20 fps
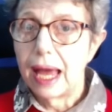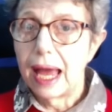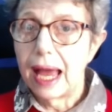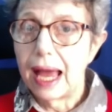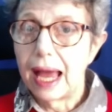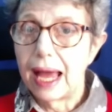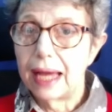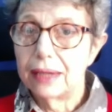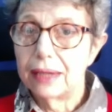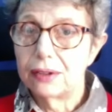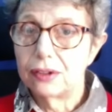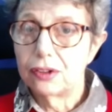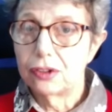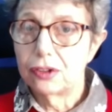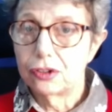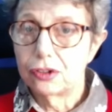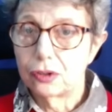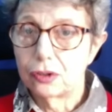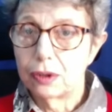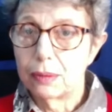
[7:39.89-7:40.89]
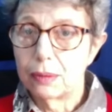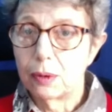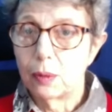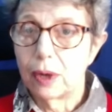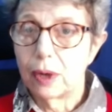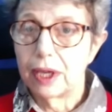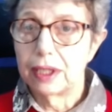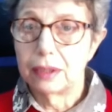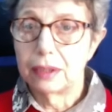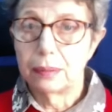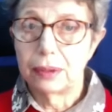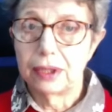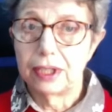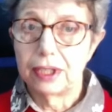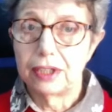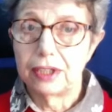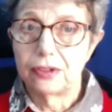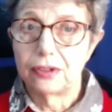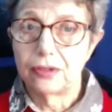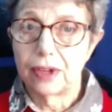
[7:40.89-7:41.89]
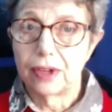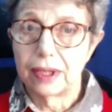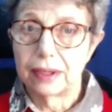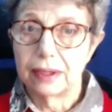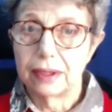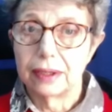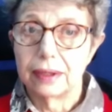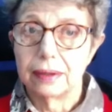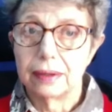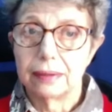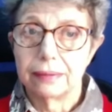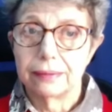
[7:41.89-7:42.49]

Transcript: and took him away in a police van.